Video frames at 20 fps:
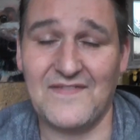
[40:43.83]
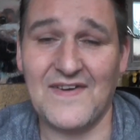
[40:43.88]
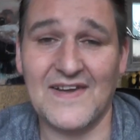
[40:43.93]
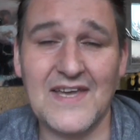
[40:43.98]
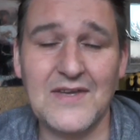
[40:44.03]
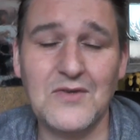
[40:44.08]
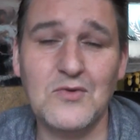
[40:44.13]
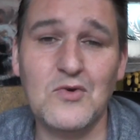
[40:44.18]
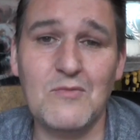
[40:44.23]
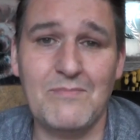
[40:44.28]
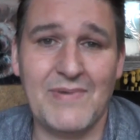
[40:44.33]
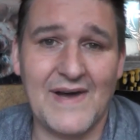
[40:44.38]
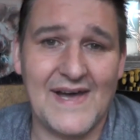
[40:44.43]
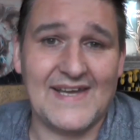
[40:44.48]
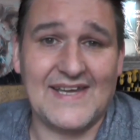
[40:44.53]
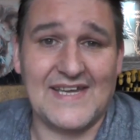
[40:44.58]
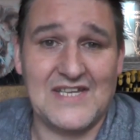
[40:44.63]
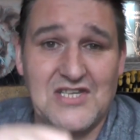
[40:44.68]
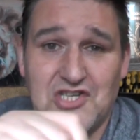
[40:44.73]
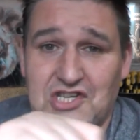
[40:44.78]
If I could go
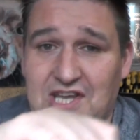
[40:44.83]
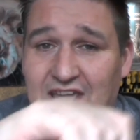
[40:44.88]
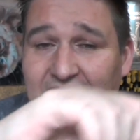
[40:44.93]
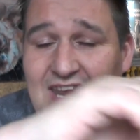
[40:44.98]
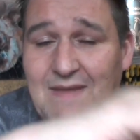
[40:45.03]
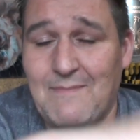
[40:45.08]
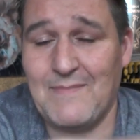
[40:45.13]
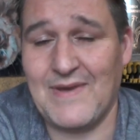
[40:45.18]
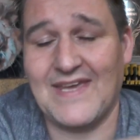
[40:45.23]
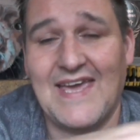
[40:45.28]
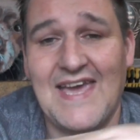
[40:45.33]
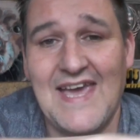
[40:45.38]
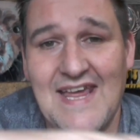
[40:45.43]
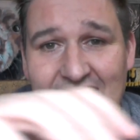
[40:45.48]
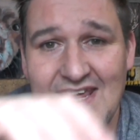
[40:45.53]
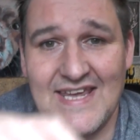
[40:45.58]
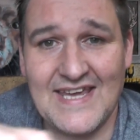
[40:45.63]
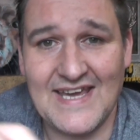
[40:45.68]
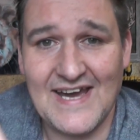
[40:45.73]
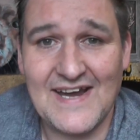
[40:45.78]
back and cherry pick
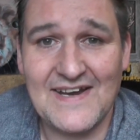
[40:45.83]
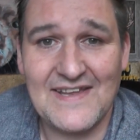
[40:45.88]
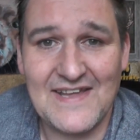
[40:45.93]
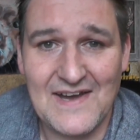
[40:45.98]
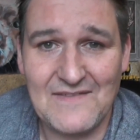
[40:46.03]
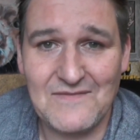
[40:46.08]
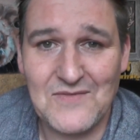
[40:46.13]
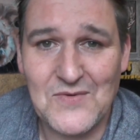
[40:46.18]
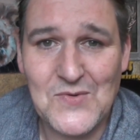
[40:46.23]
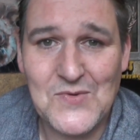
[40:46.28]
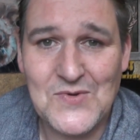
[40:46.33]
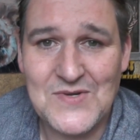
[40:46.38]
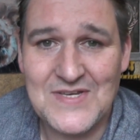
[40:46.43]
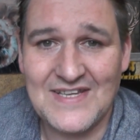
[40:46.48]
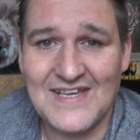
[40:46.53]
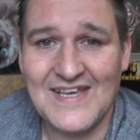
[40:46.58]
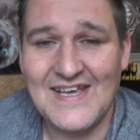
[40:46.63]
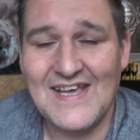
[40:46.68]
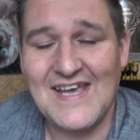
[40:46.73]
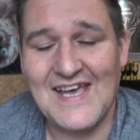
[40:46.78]
any car that I've
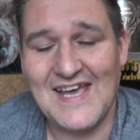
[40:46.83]
owned,